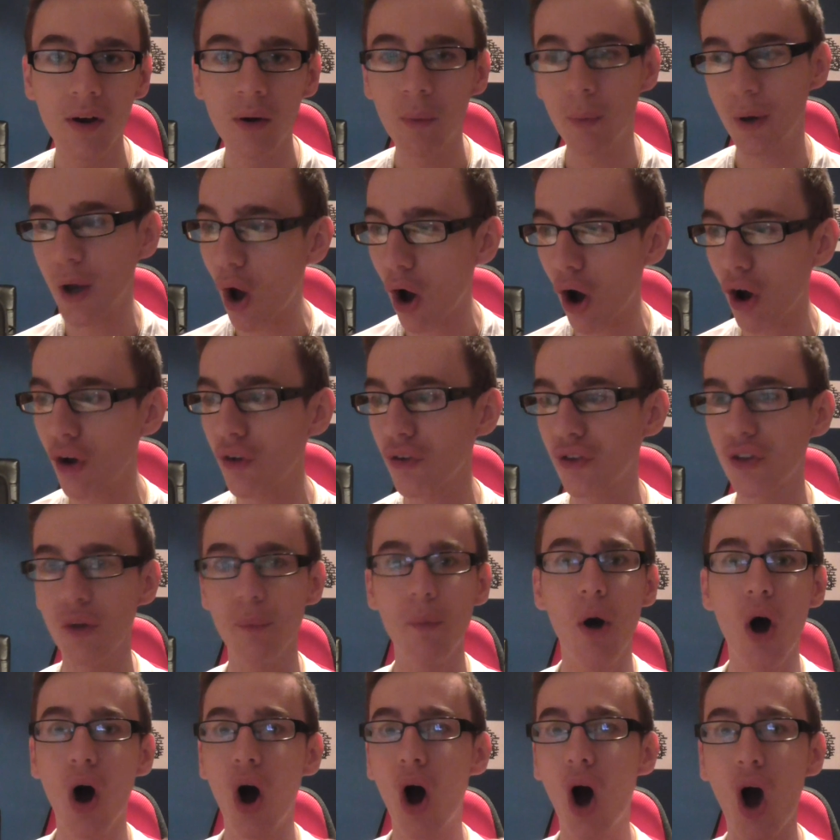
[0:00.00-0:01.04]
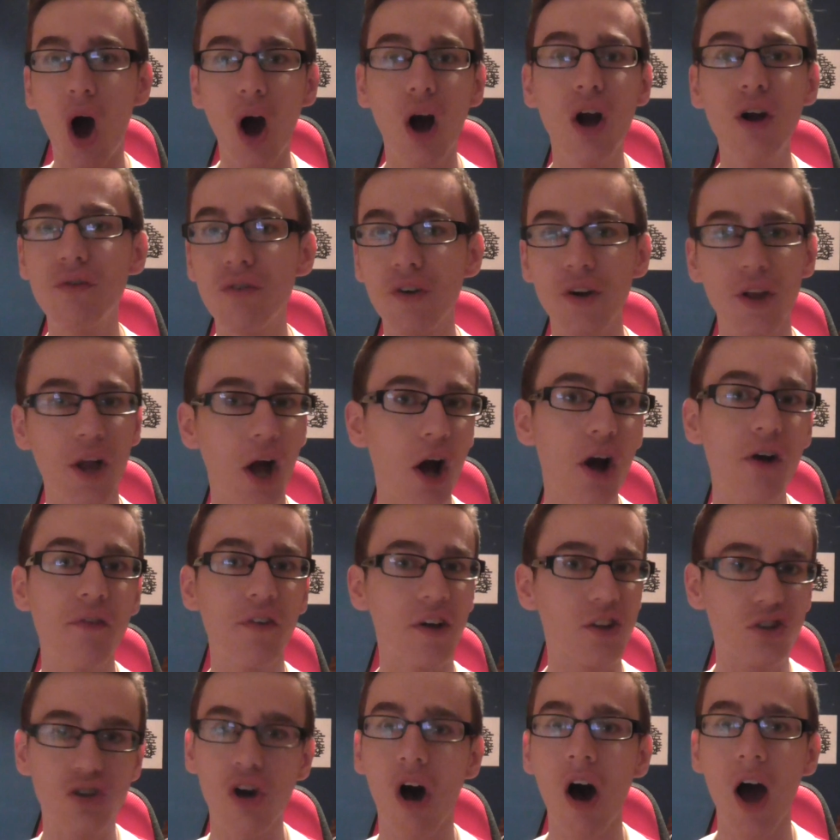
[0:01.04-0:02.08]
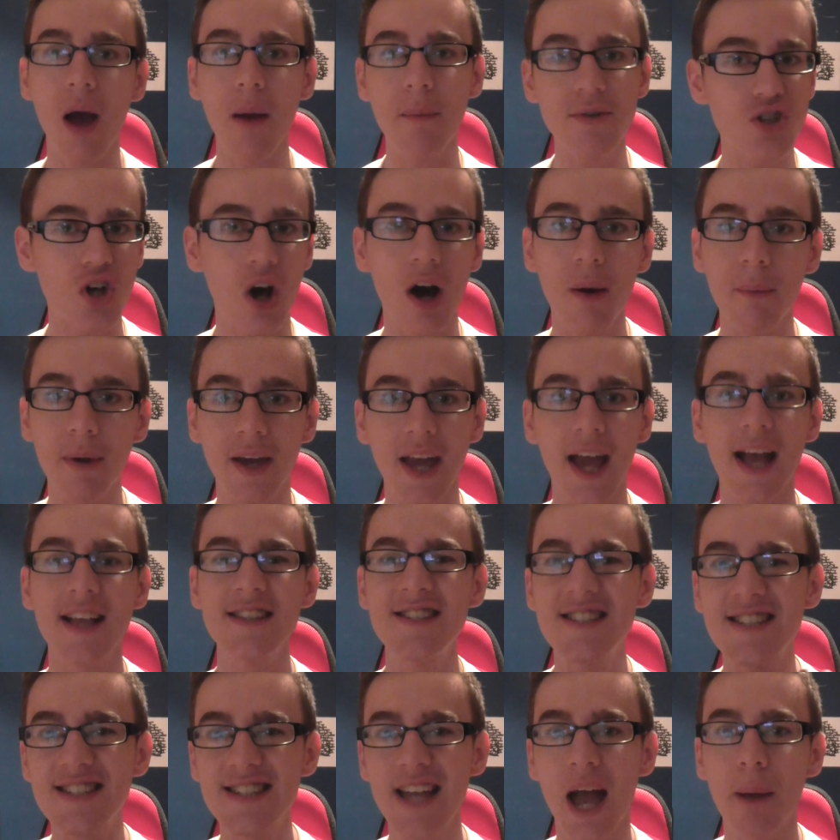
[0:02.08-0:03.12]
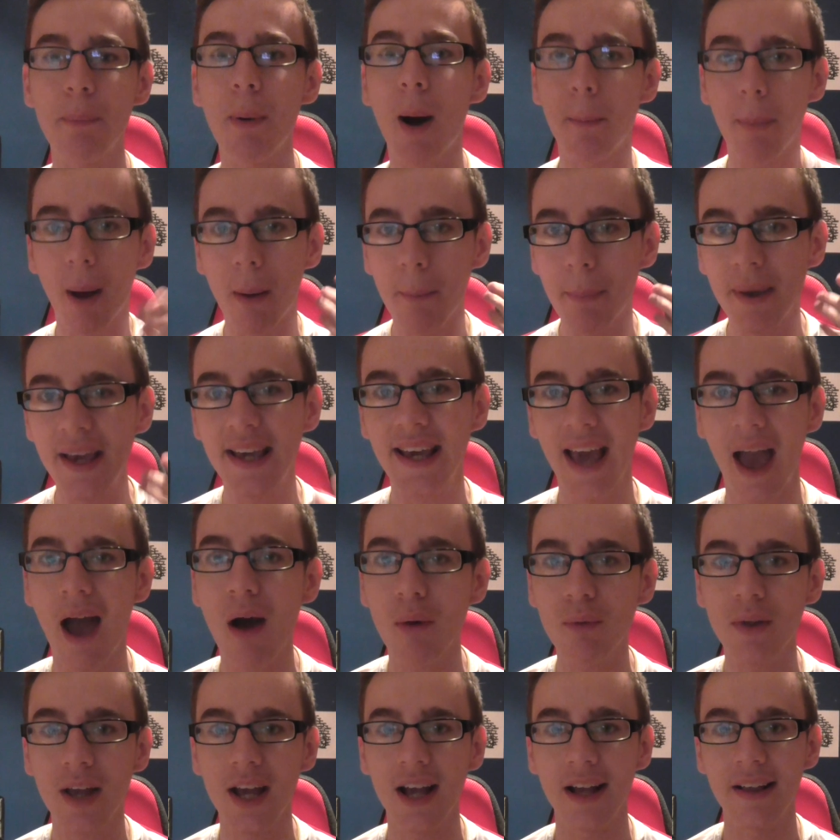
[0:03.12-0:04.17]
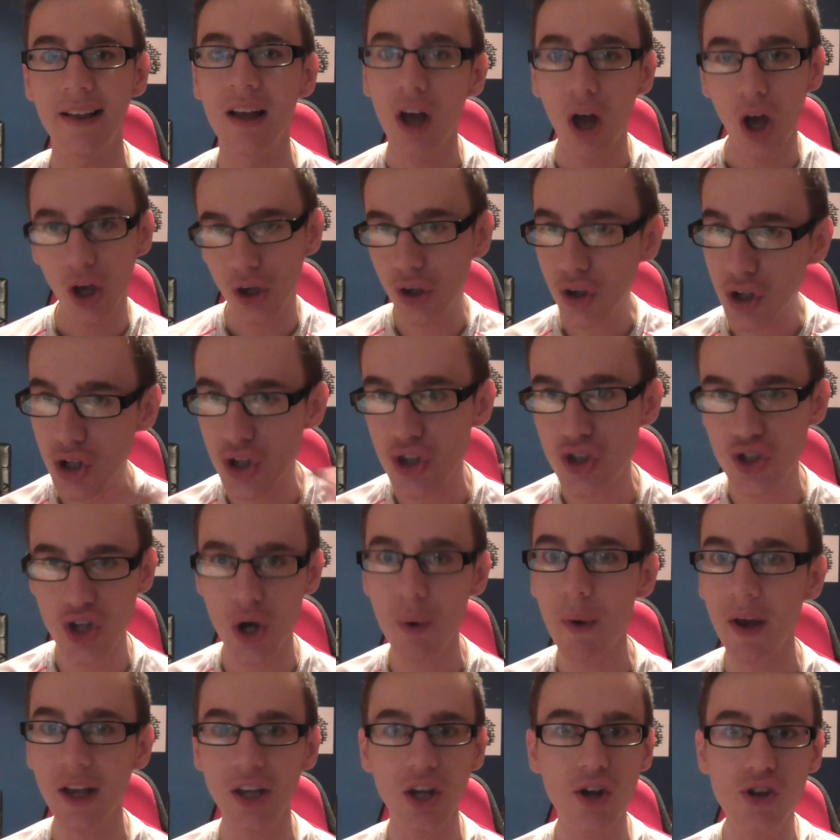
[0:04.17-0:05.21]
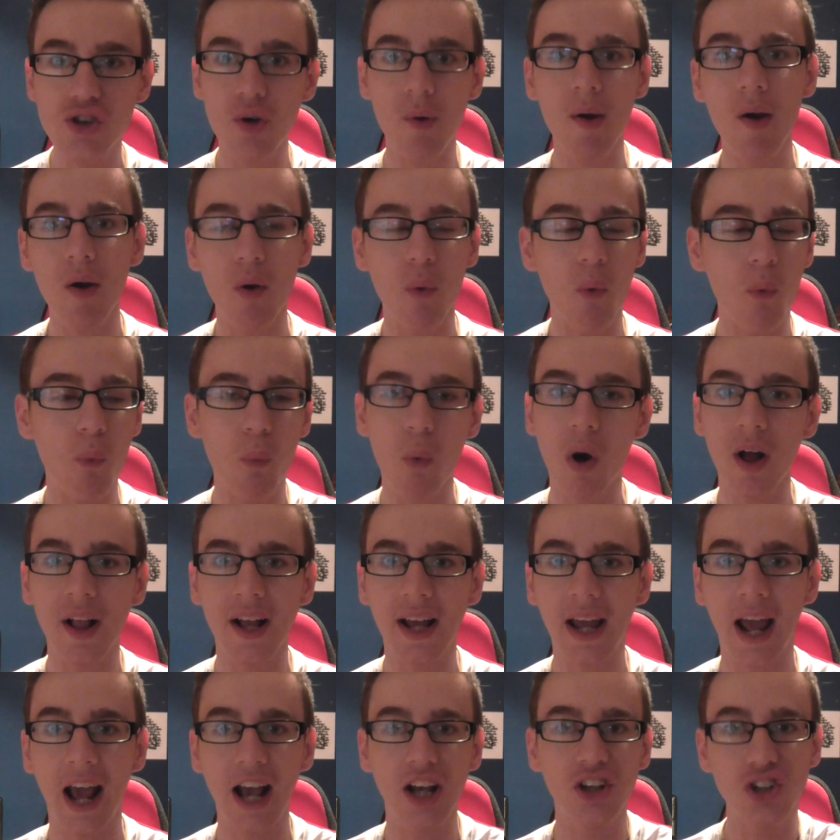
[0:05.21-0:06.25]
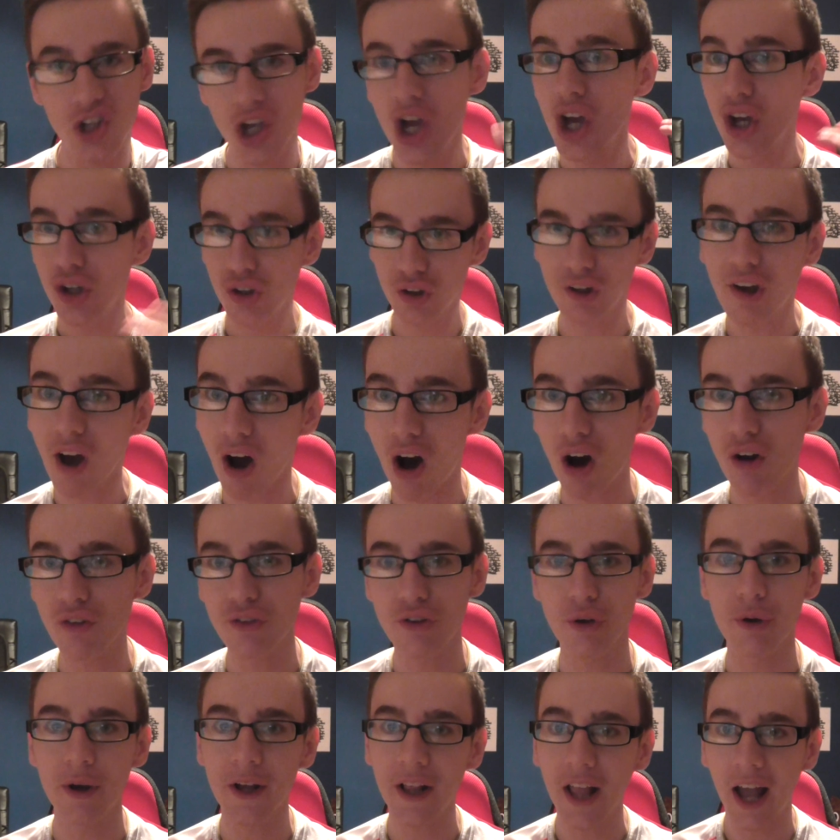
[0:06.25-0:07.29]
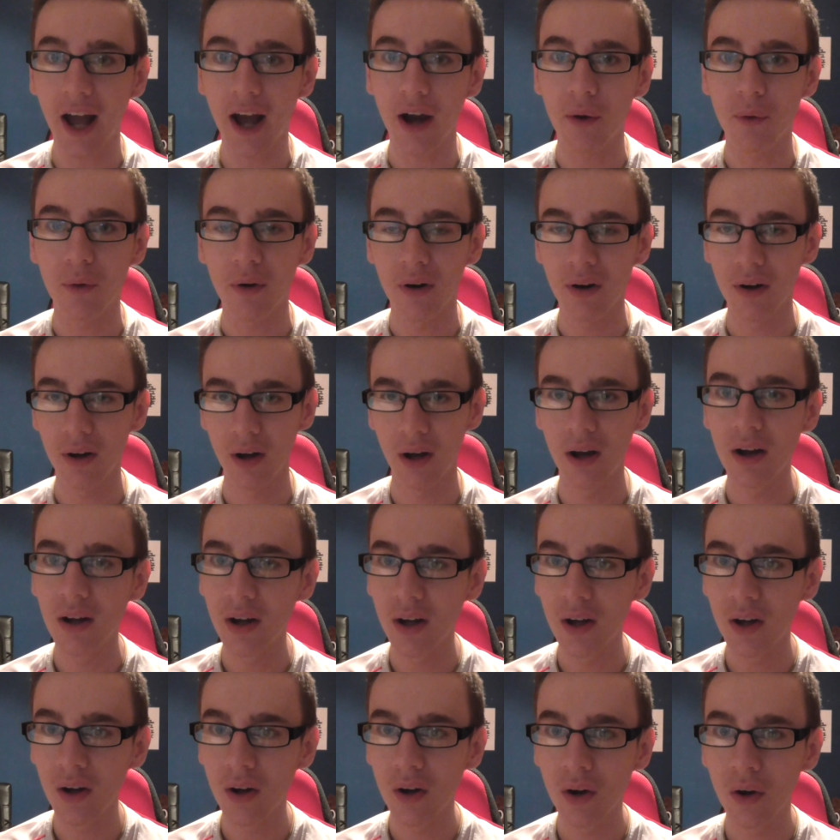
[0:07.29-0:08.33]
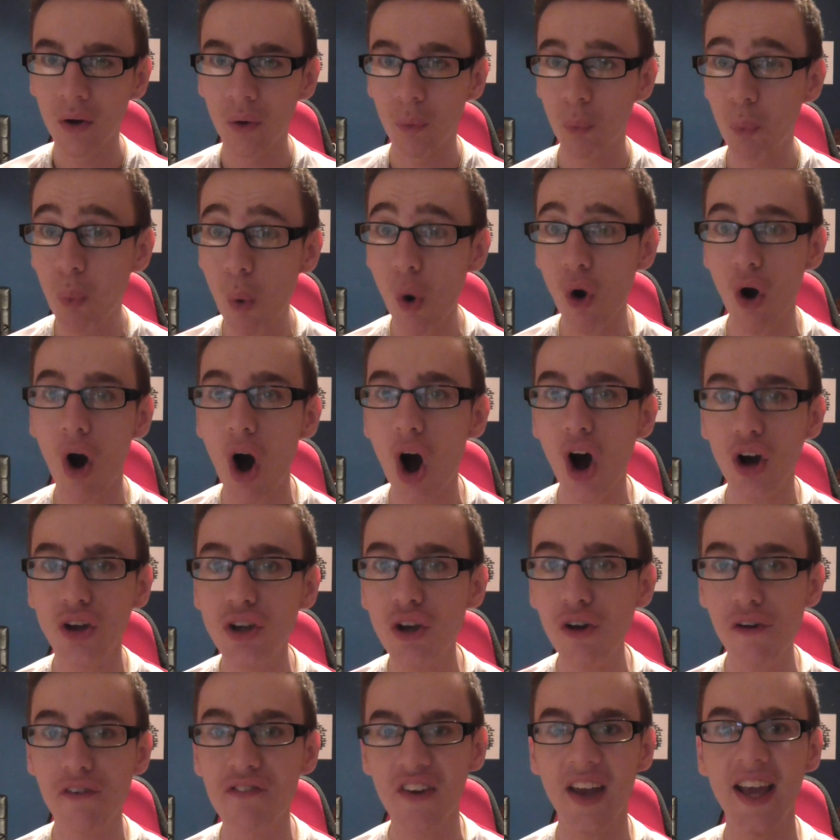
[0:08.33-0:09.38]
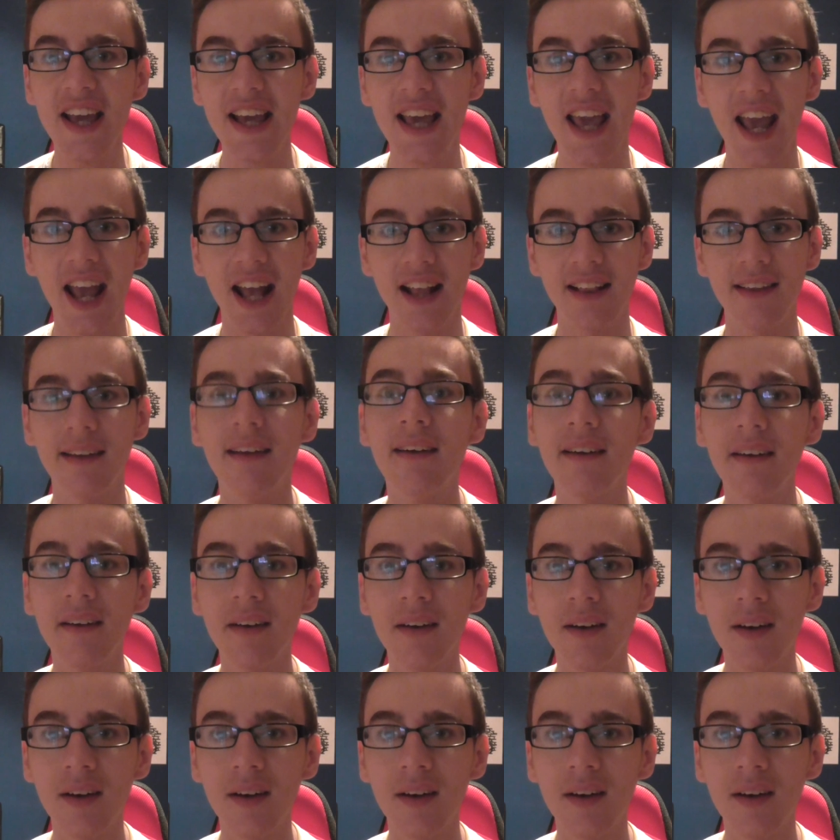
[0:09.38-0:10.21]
We ask them over and over, time and time again, step up and be counted. You can do it. You do it on one occasion. You can't do it now. What are you thinking?